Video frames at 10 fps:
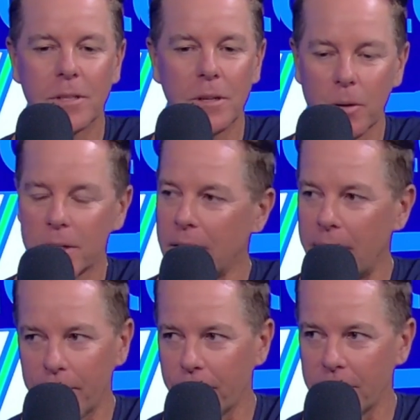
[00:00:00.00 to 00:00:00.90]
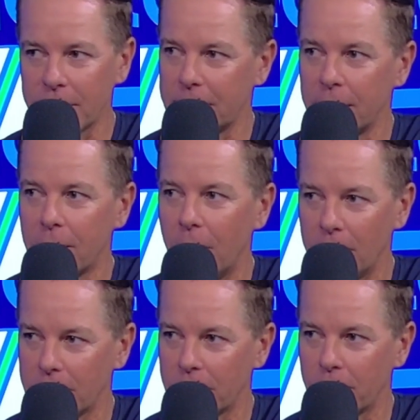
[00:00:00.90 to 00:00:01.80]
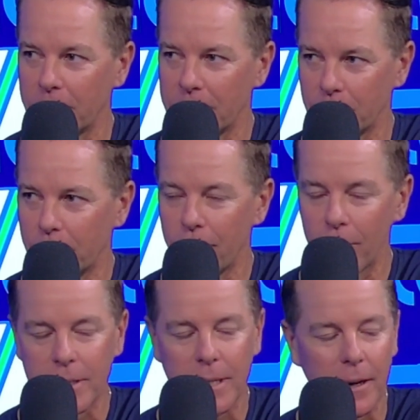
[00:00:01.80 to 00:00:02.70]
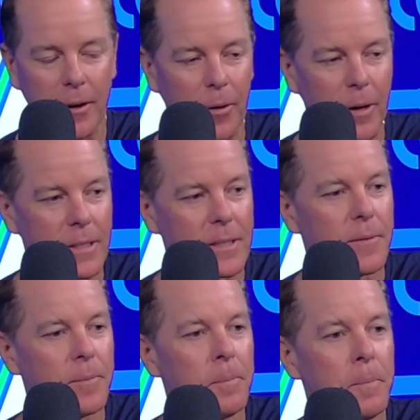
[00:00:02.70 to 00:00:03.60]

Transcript: so excited for us to get college degrees or university degrees.